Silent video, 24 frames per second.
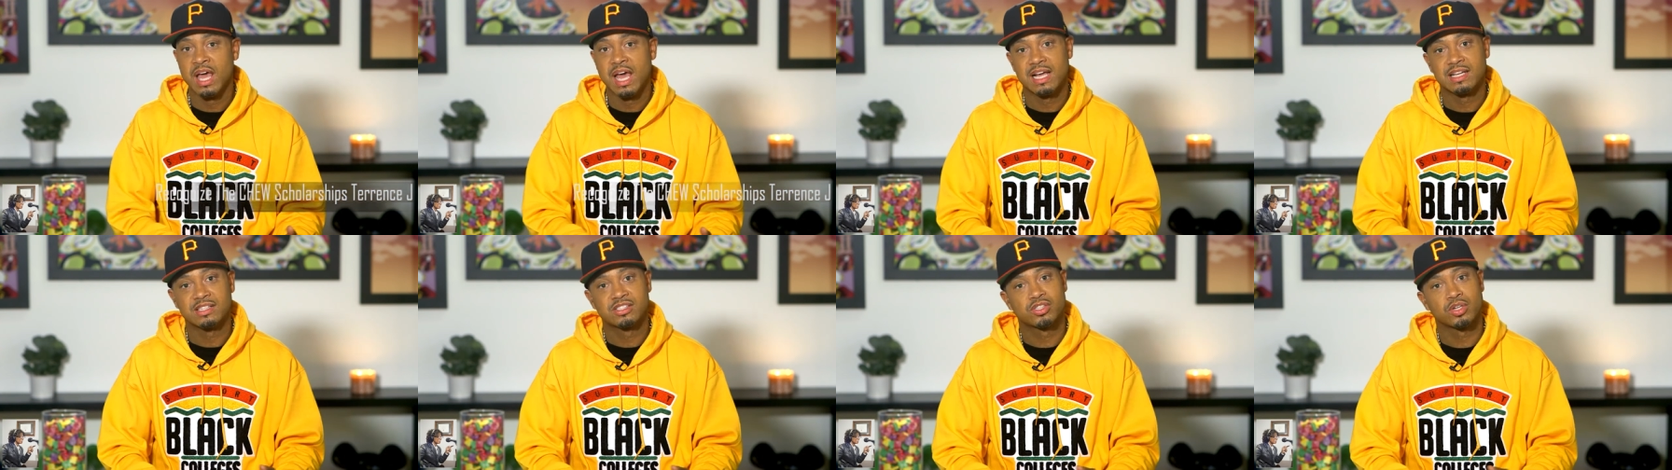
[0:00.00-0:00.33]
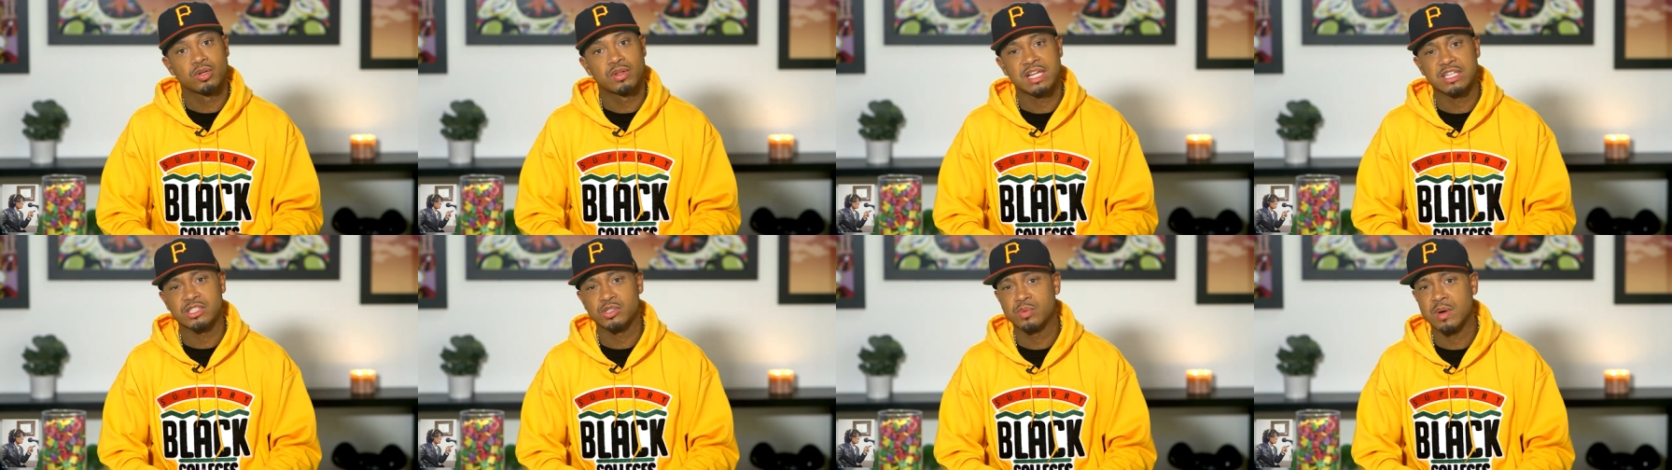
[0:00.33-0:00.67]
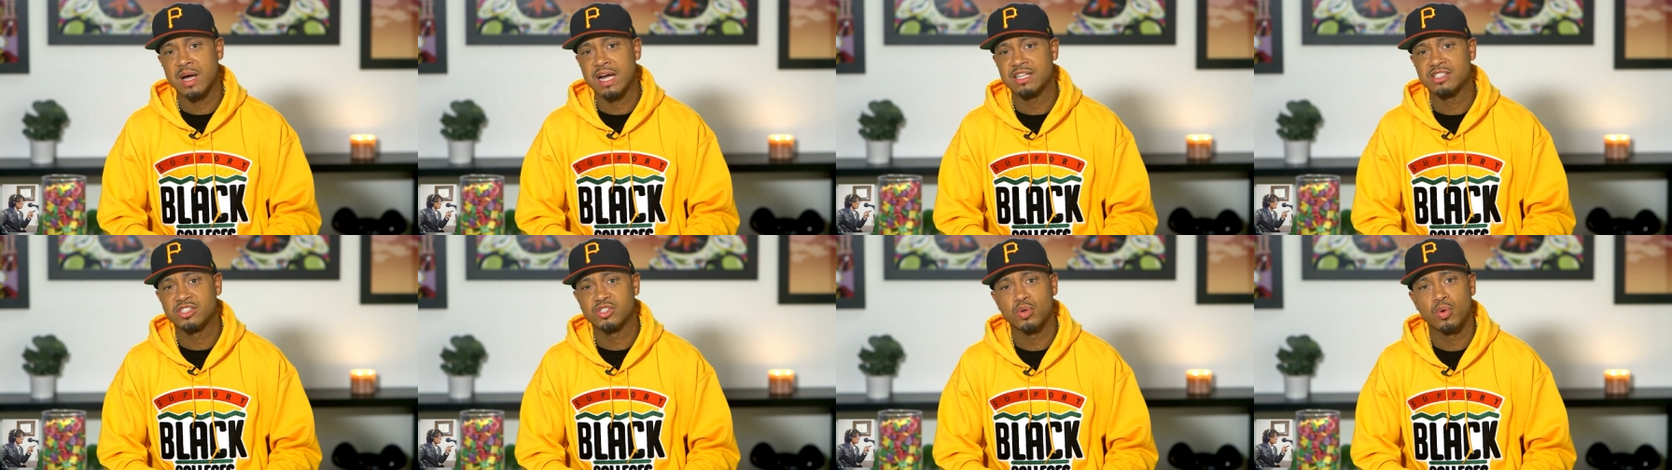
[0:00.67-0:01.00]
And so that's
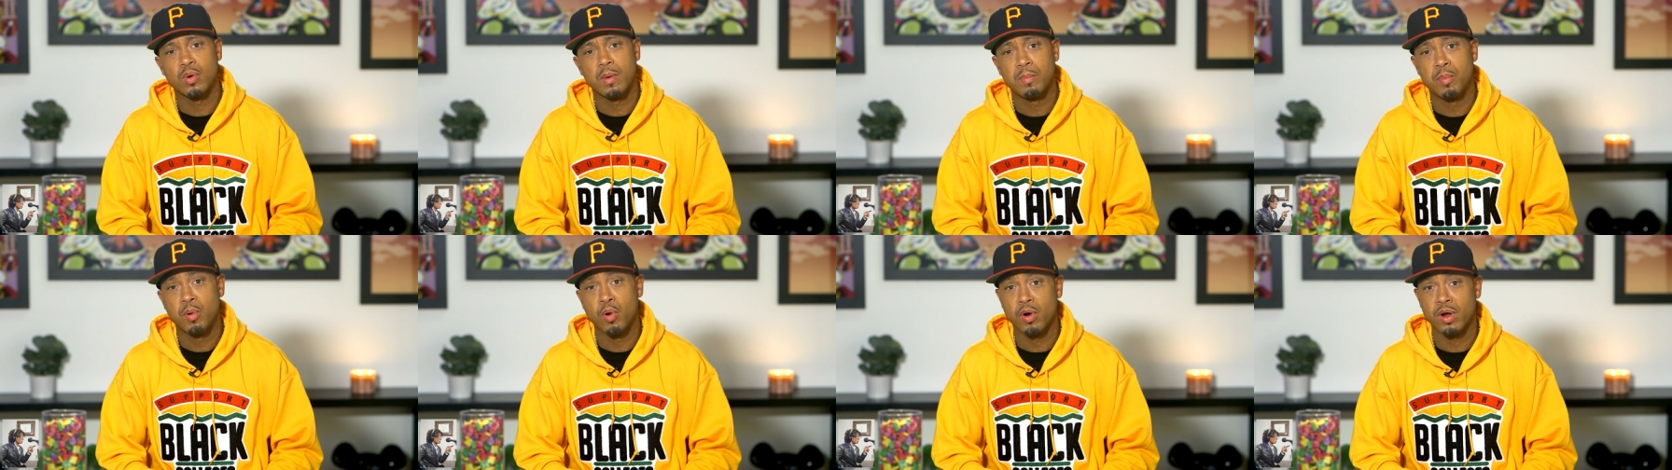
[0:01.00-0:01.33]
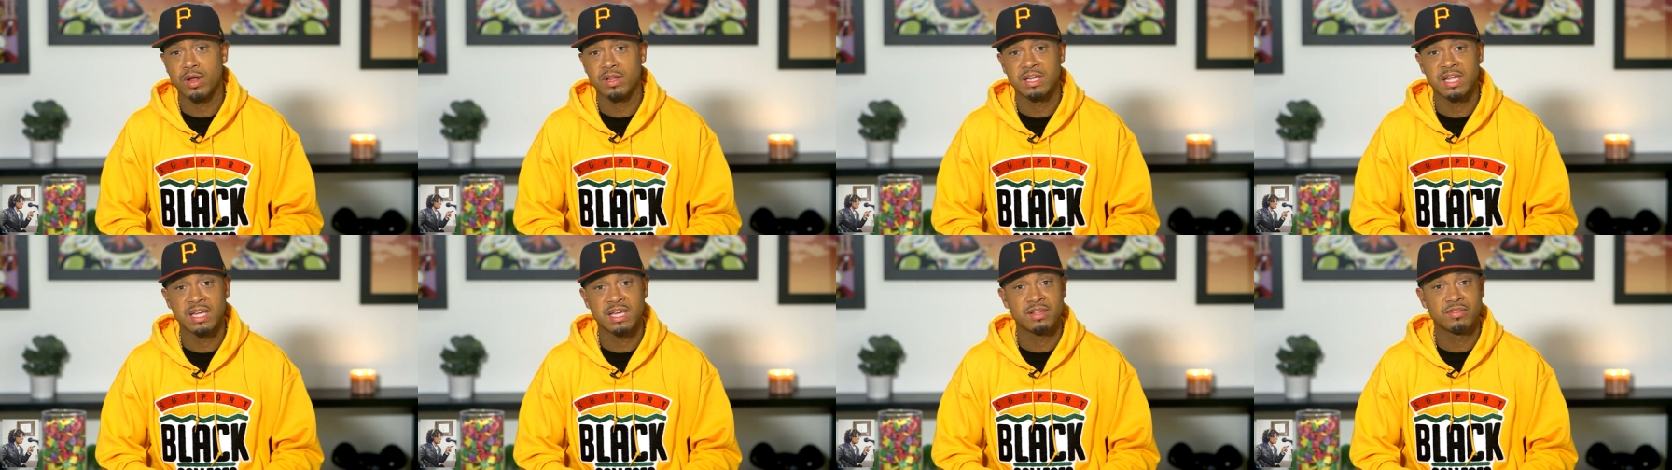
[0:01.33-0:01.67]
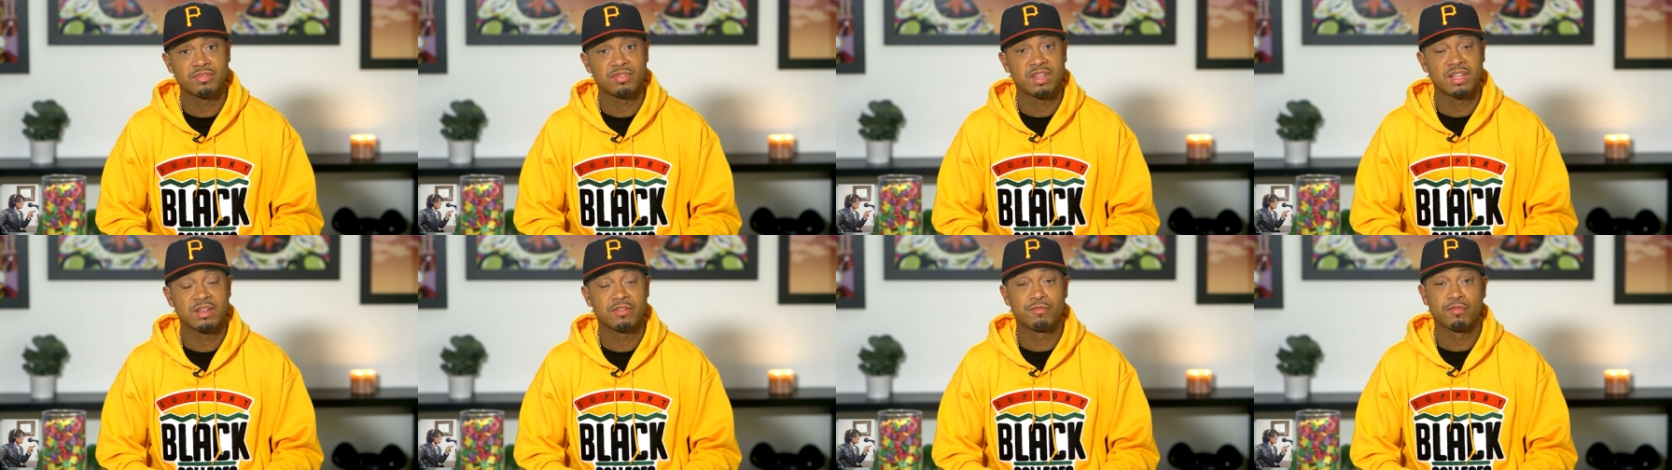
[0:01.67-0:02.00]
why it's so important.
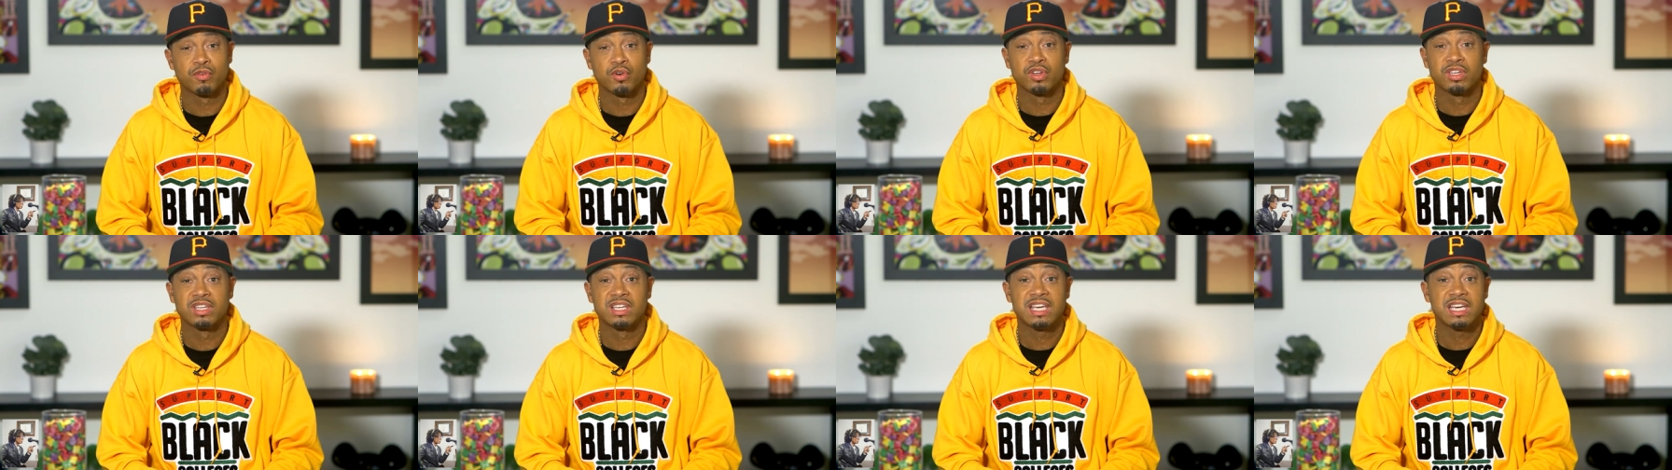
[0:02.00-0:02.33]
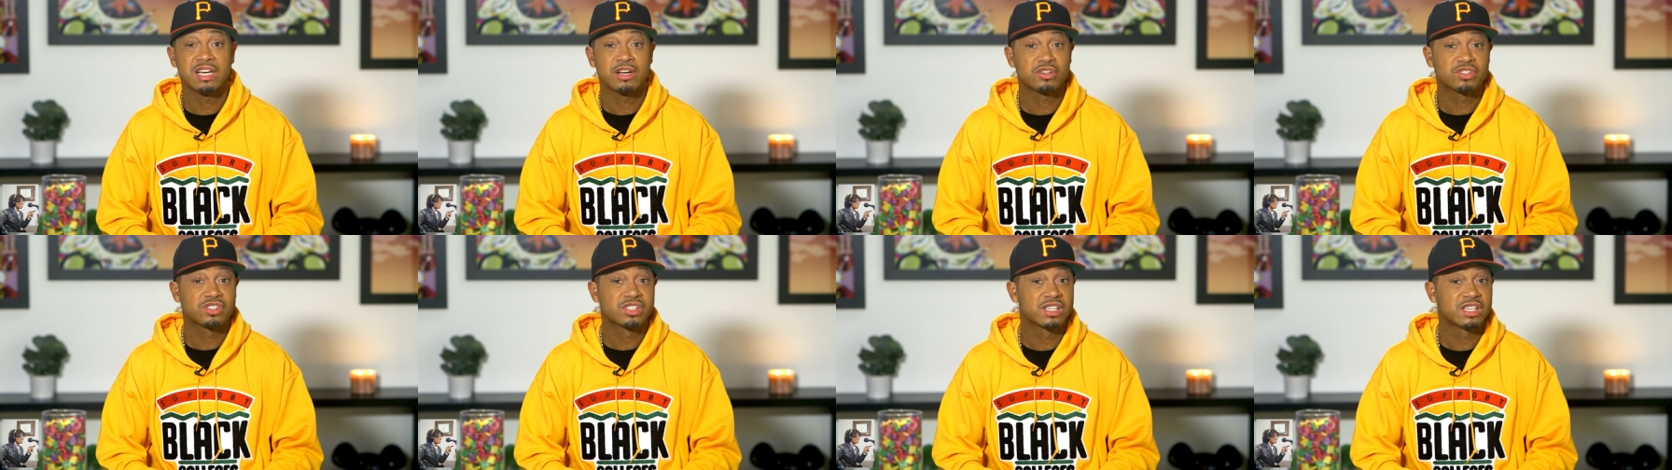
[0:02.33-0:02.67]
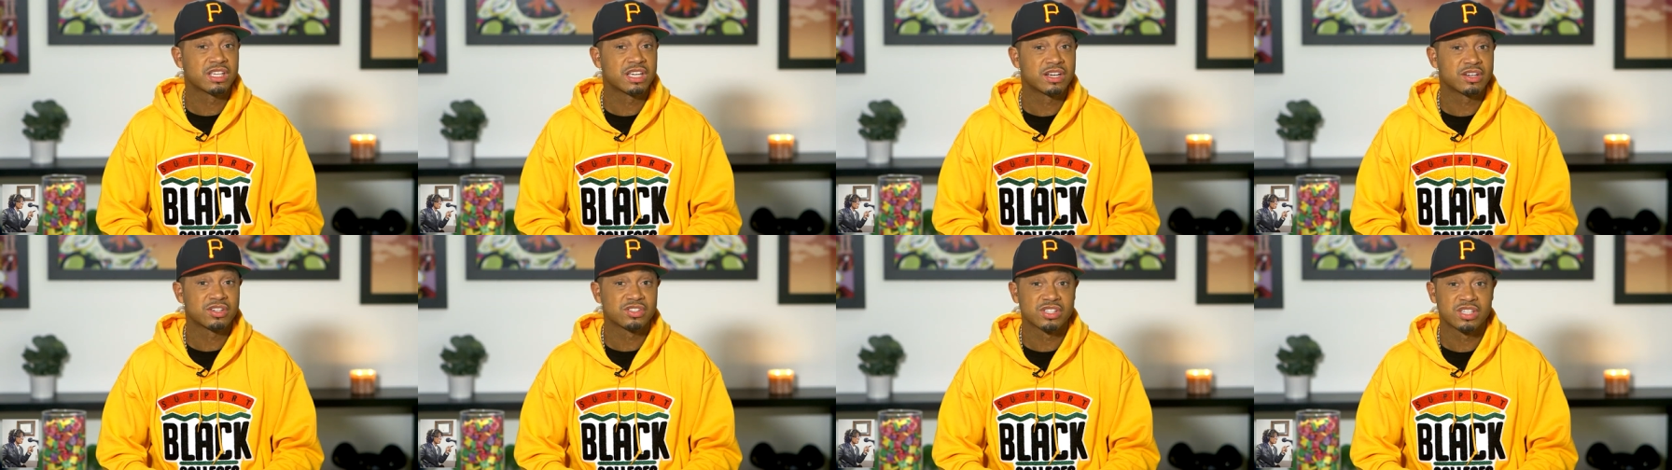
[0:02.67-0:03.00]
They for years and
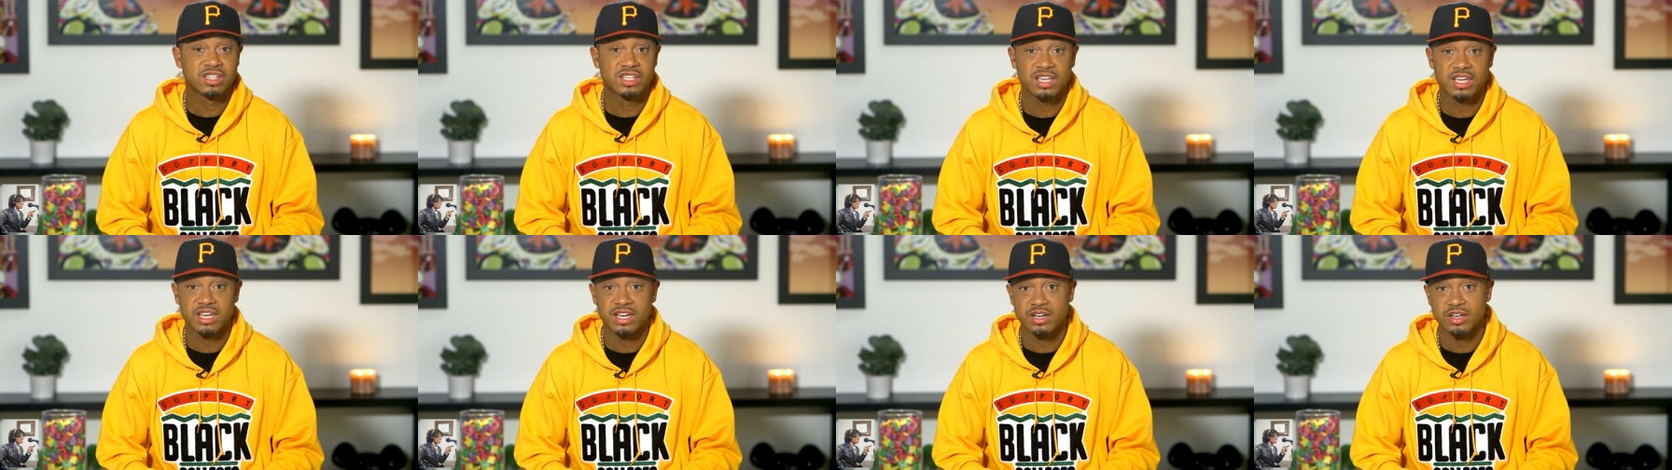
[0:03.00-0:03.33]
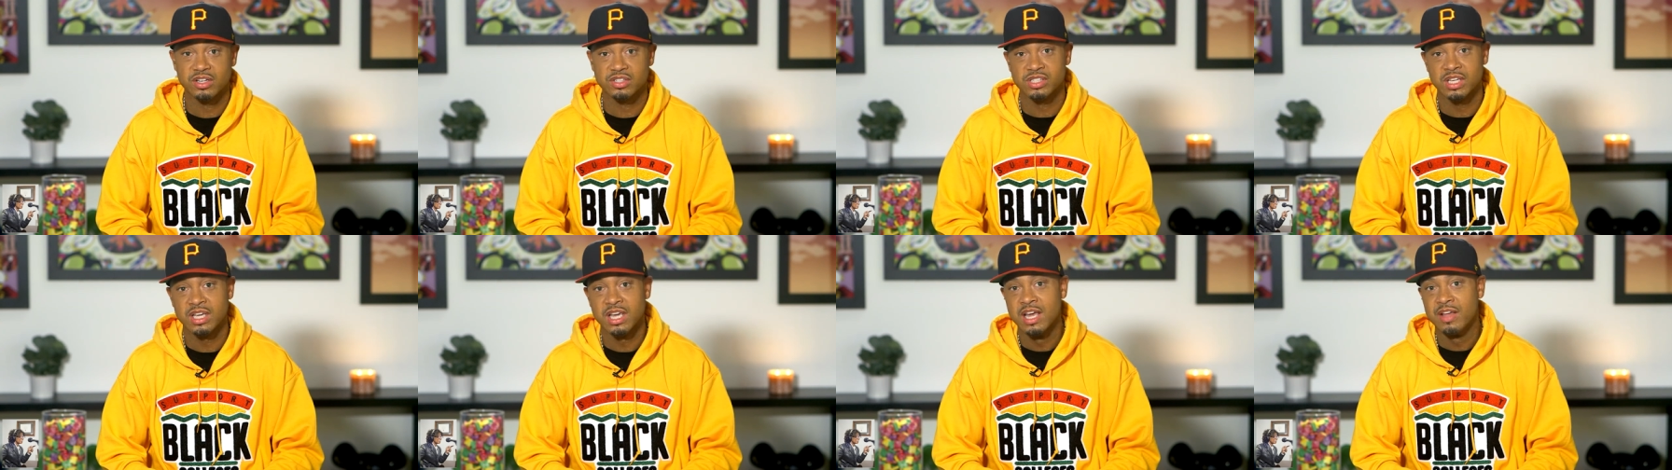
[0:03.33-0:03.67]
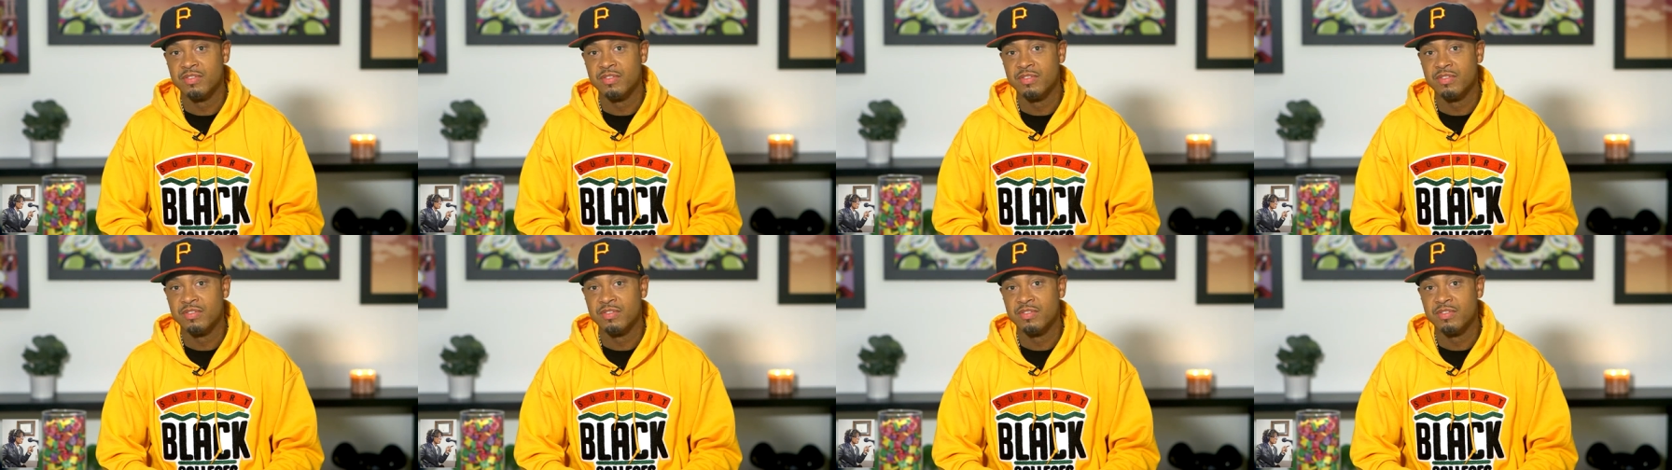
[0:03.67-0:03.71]
years and years